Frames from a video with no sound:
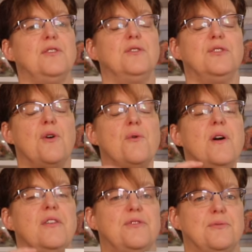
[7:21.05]
you'll
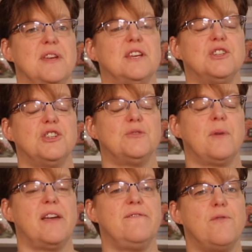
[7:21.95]
know 3 inches
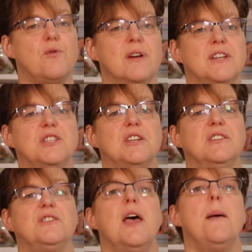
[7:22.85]
by 4
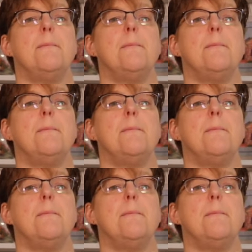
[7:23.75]
inches